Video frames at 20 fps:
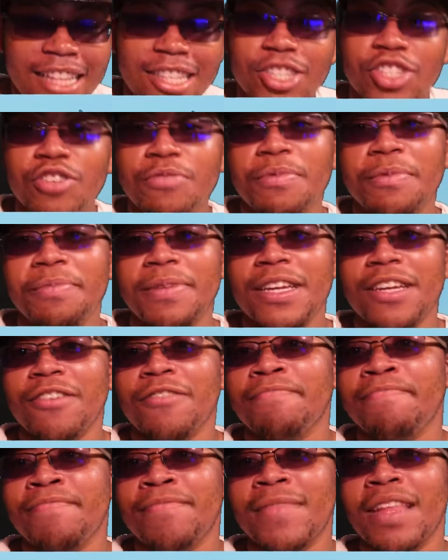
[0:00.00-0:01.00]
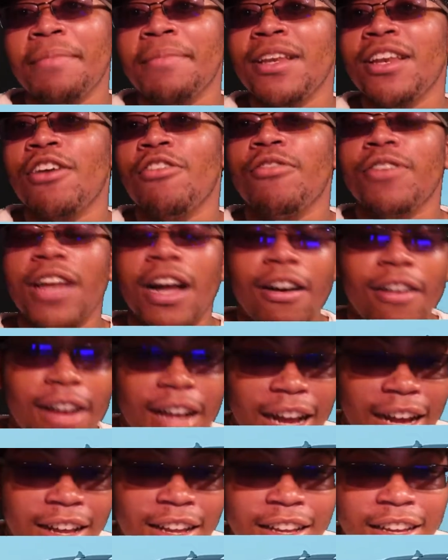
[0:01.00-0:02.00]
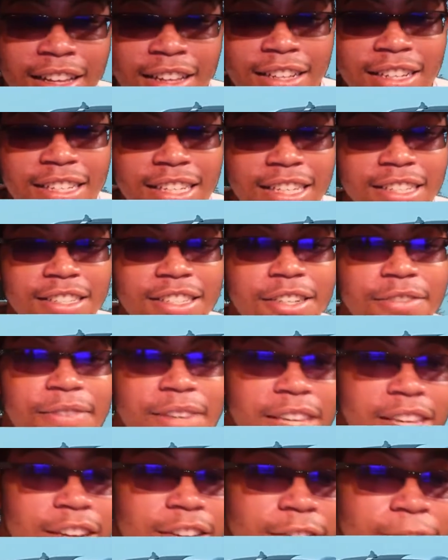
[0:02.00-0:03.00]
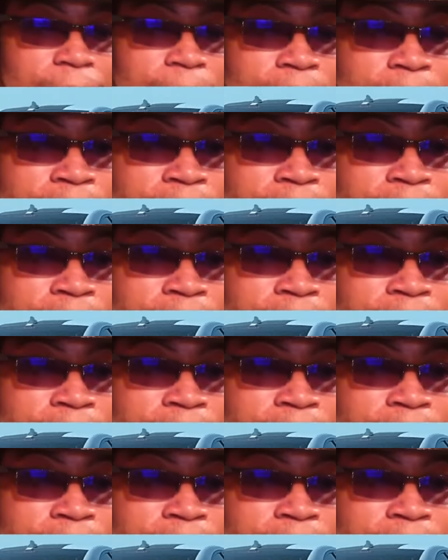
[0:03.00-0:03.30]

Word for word: got the Super Bee. Let me know who y'all got. Let's get into the video.